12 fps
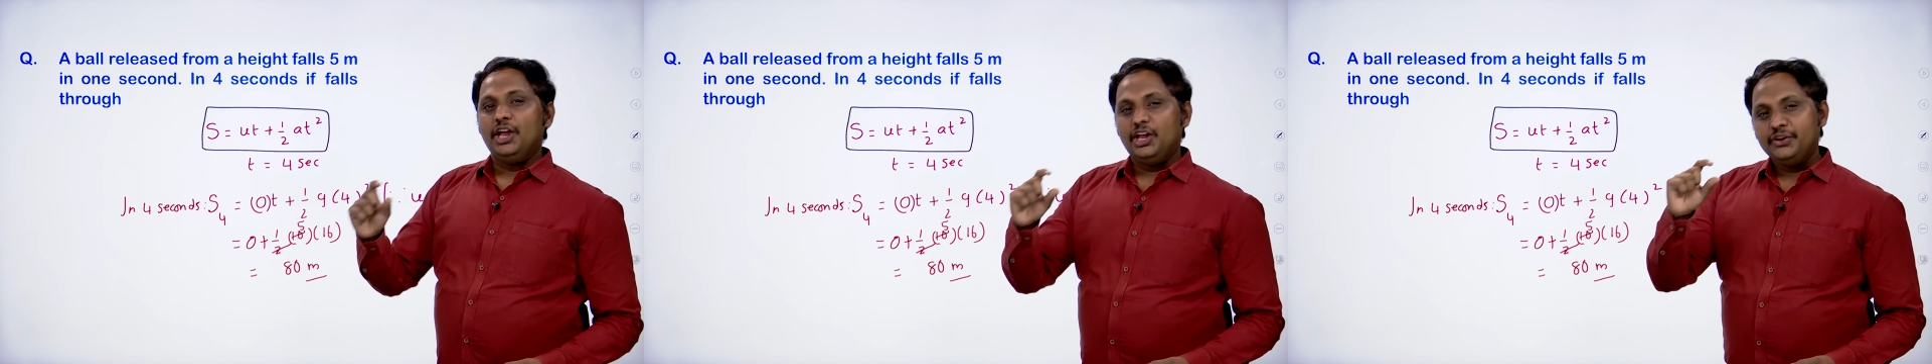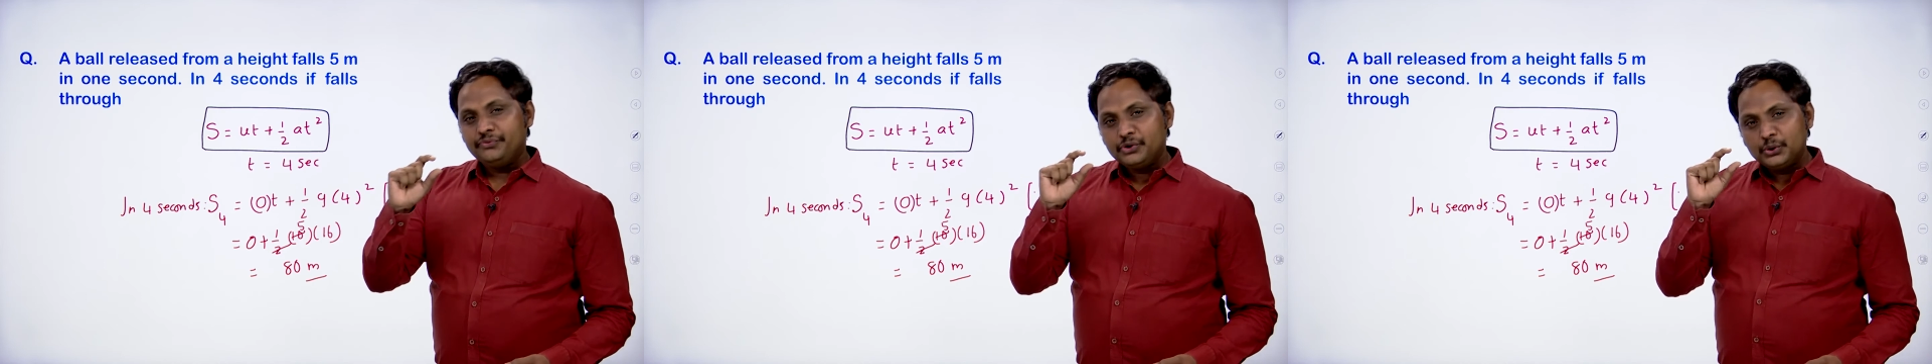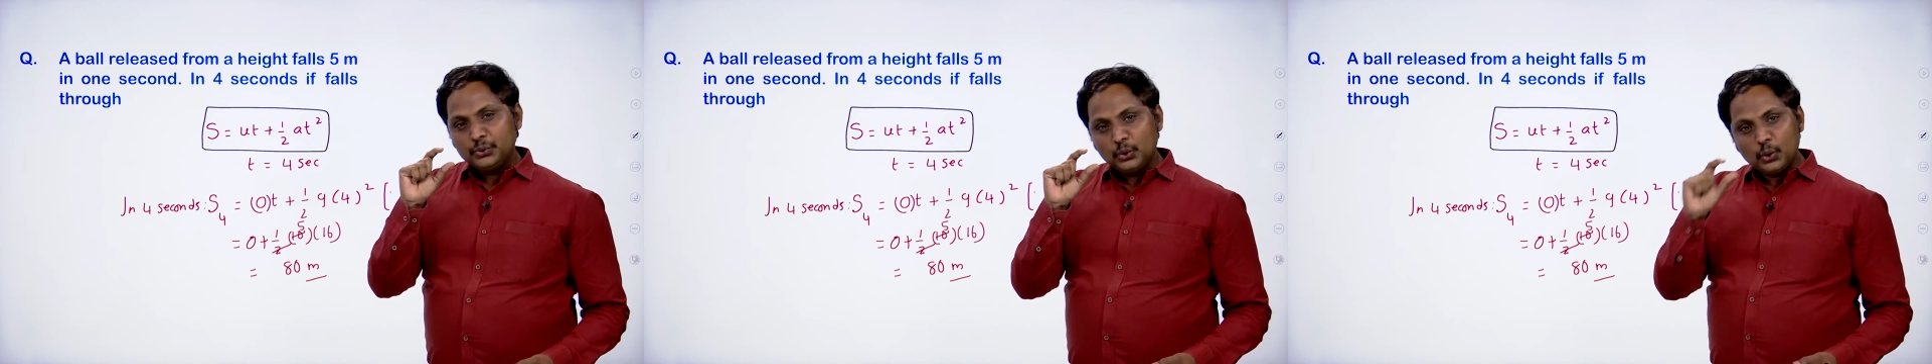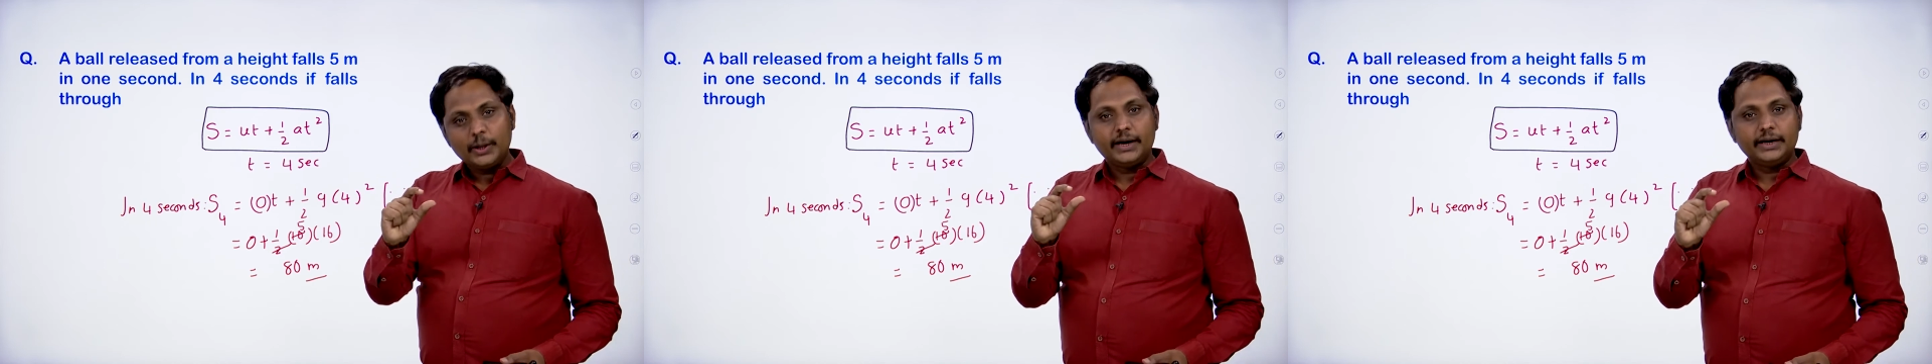If you know
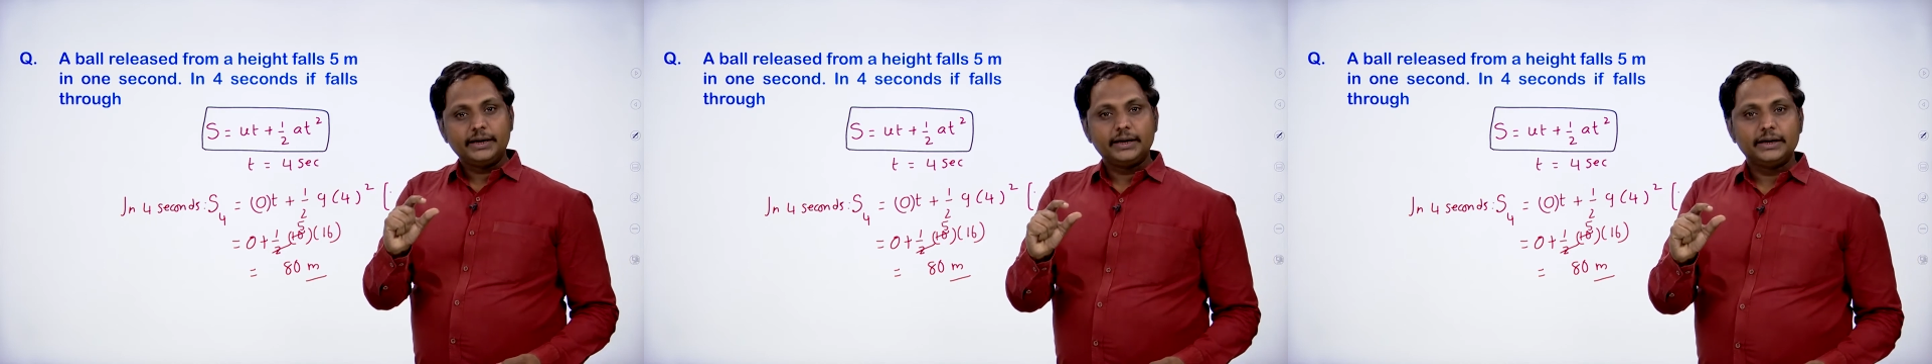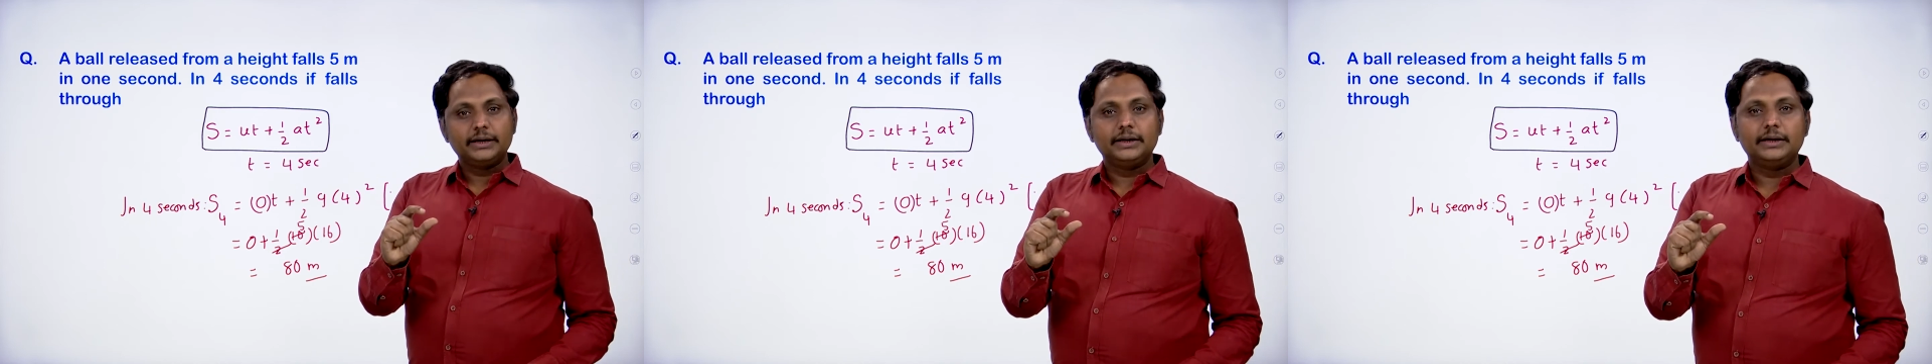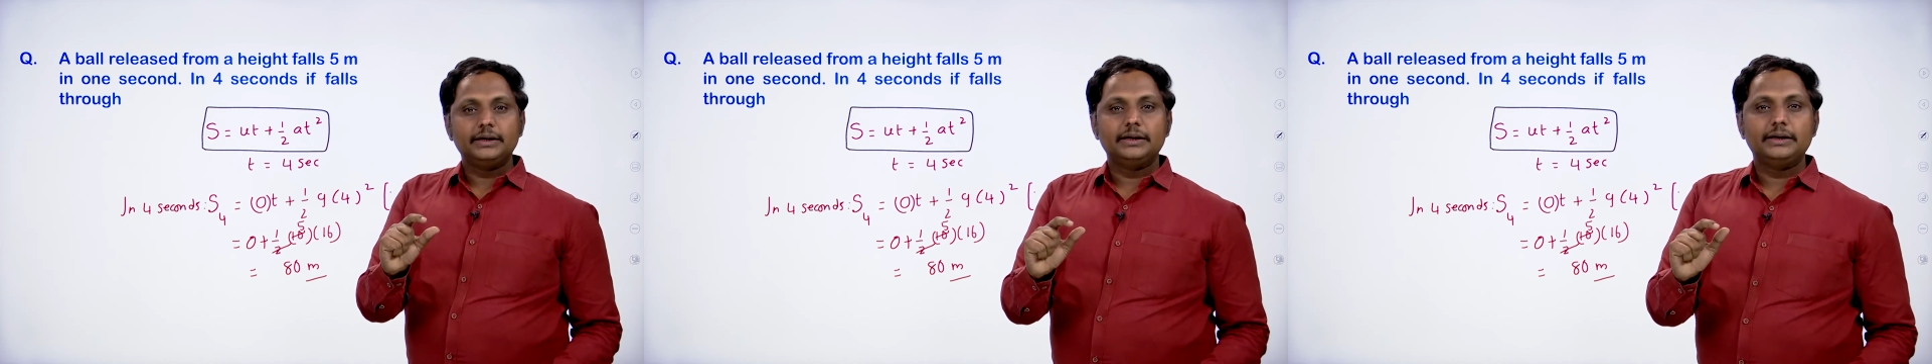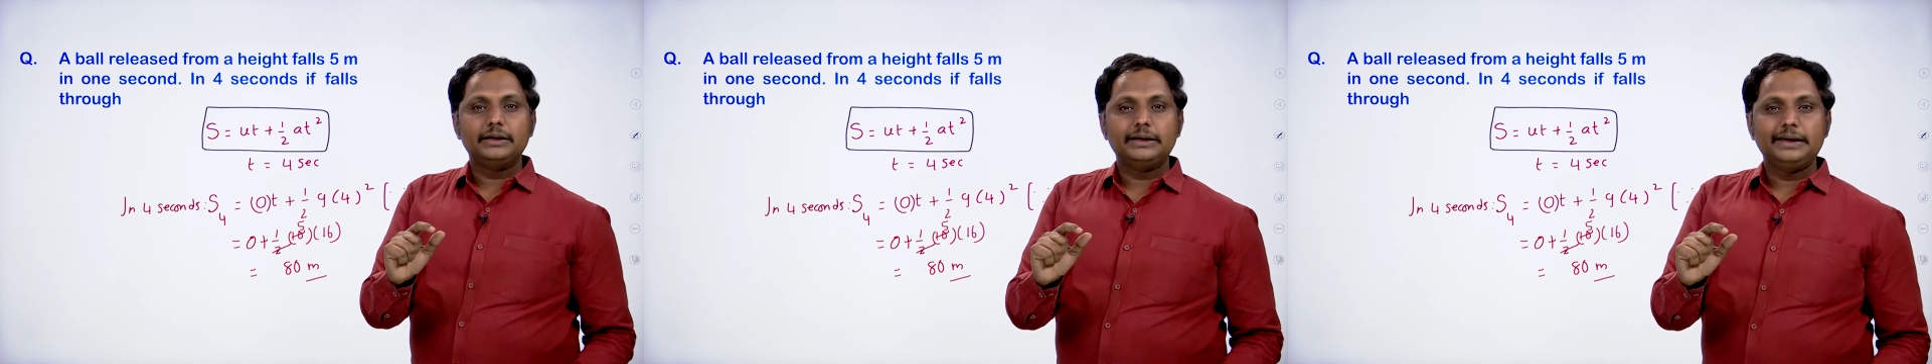that
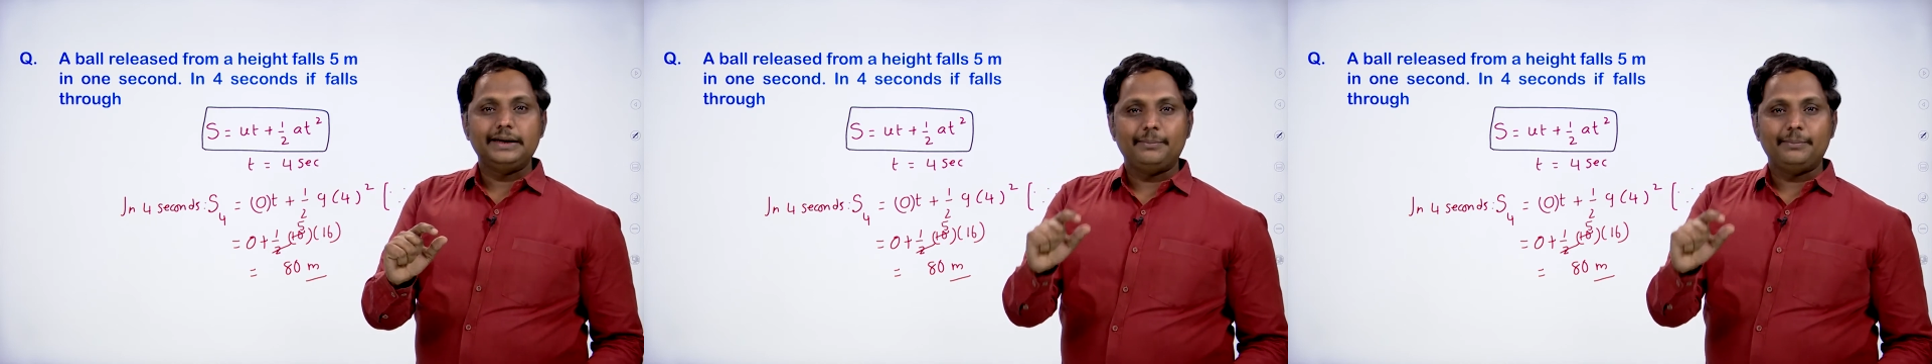in a